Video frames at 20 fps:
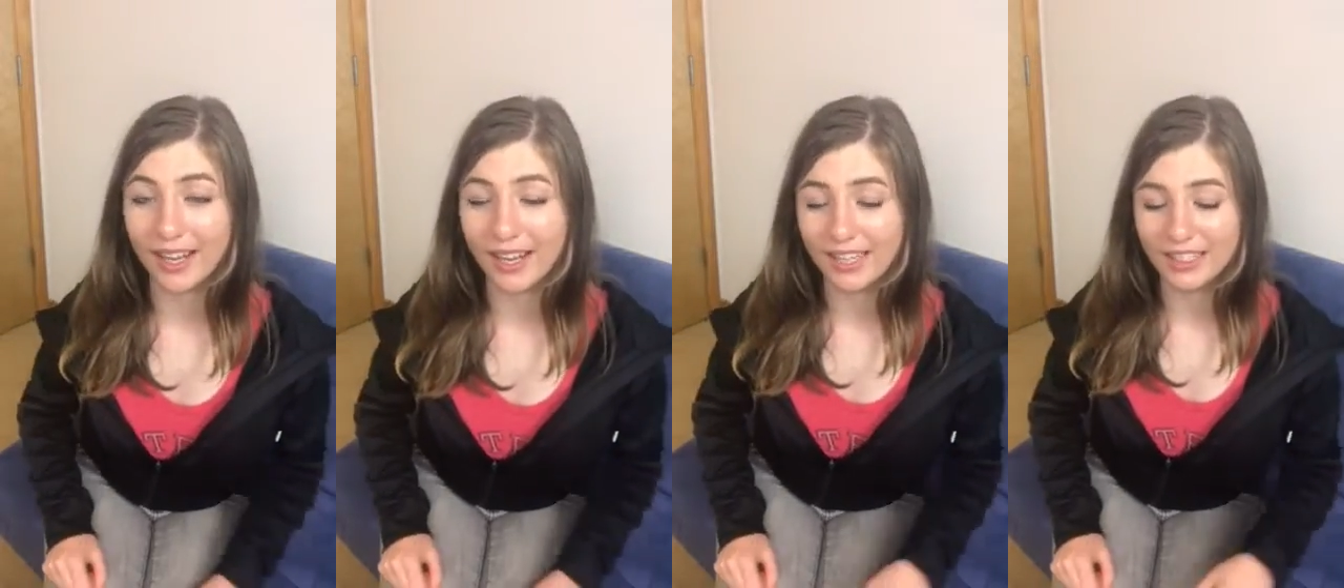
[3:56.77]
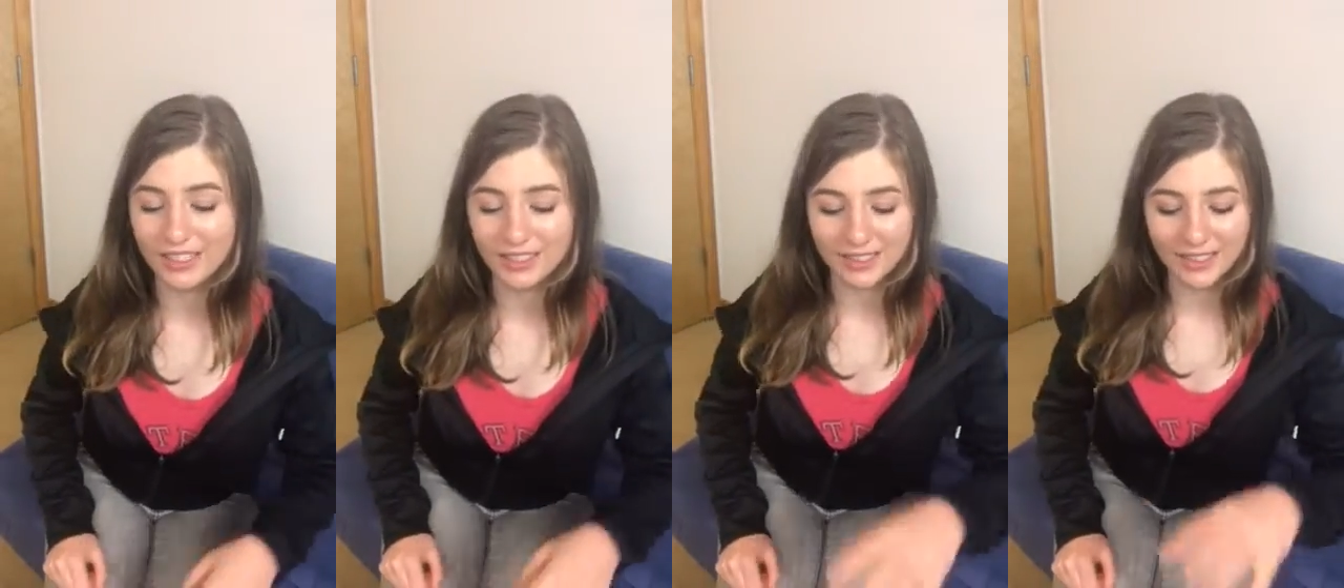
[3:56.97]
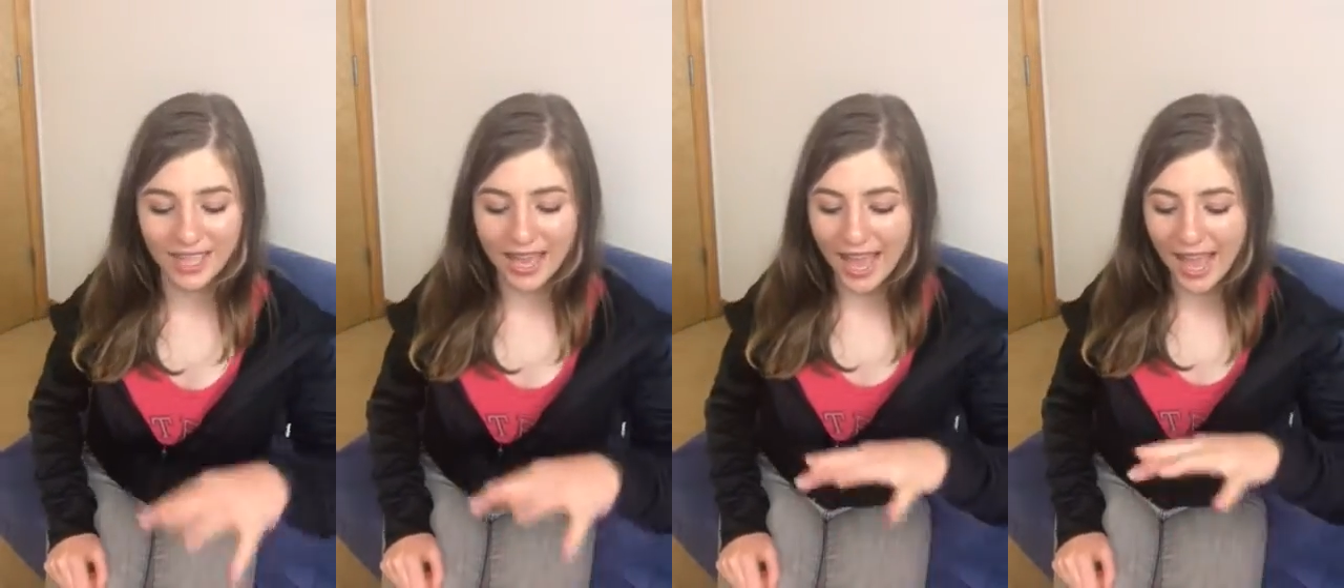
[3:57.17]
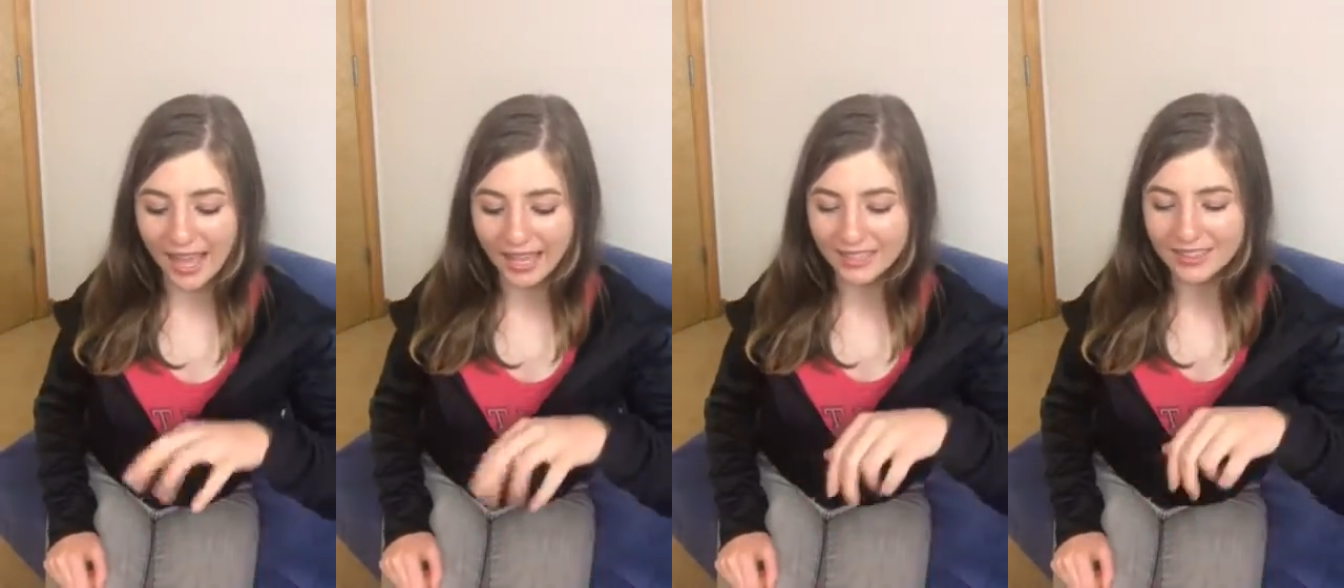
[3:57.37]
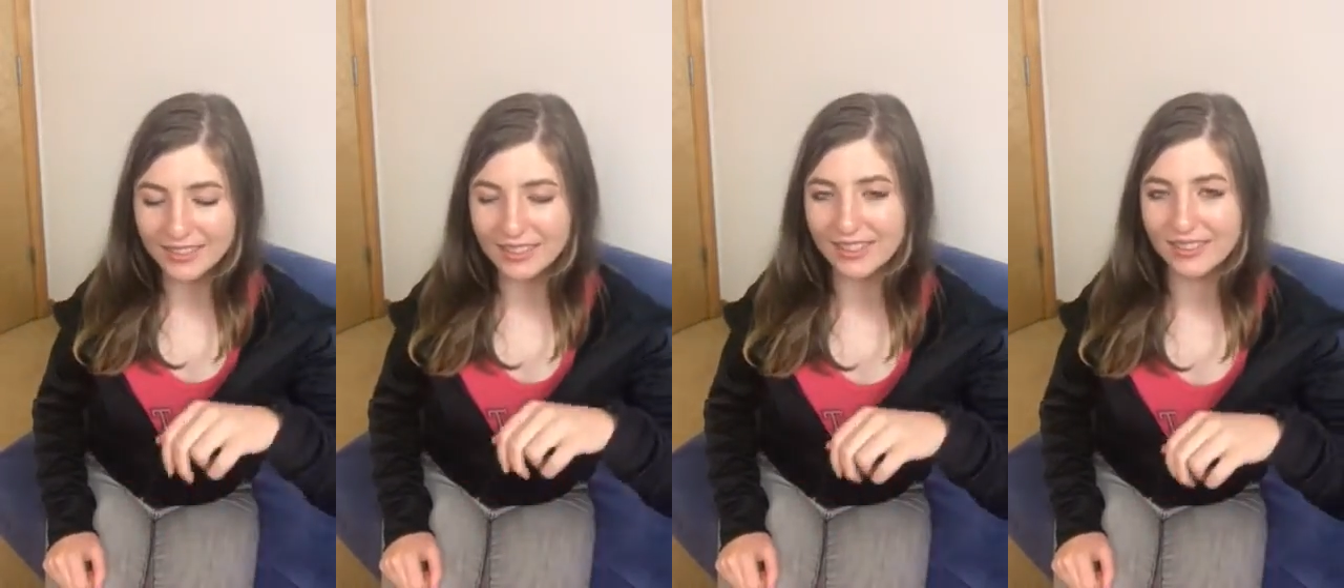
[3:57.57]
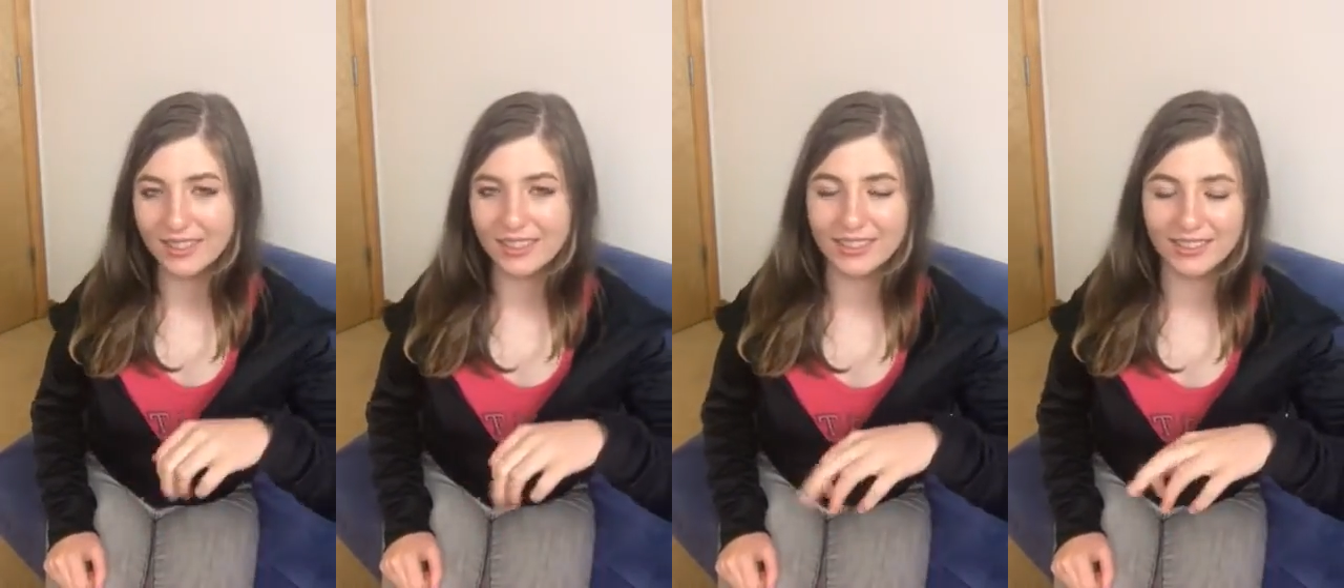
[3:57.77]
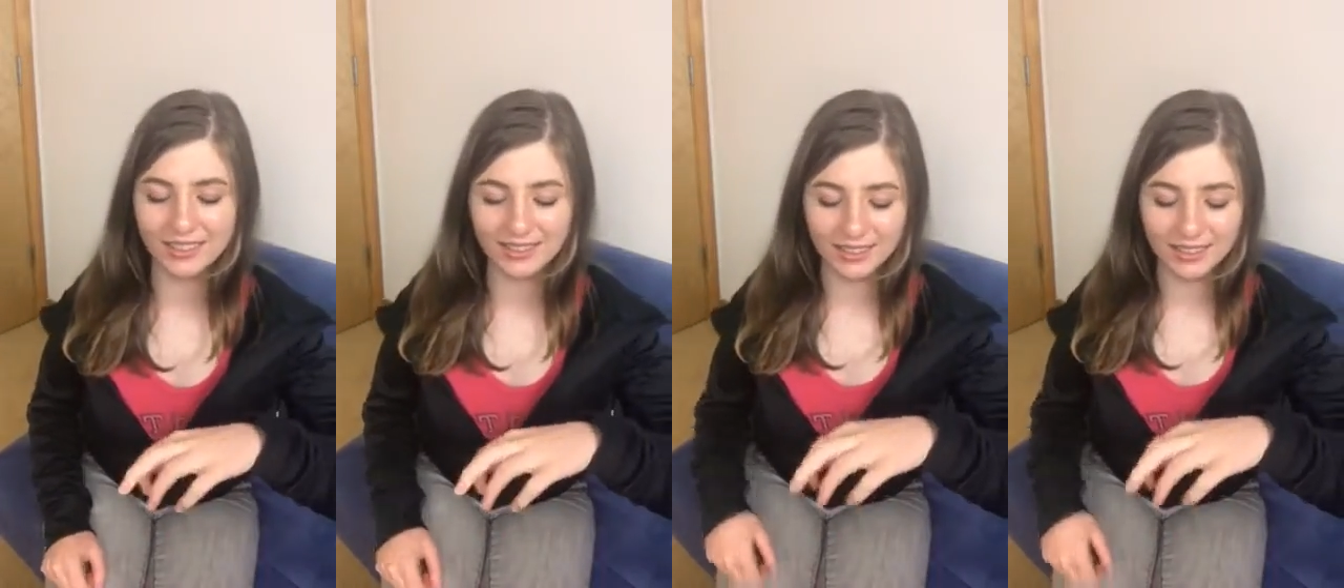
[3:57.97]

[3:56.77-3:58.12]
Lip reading: and I just accidentally,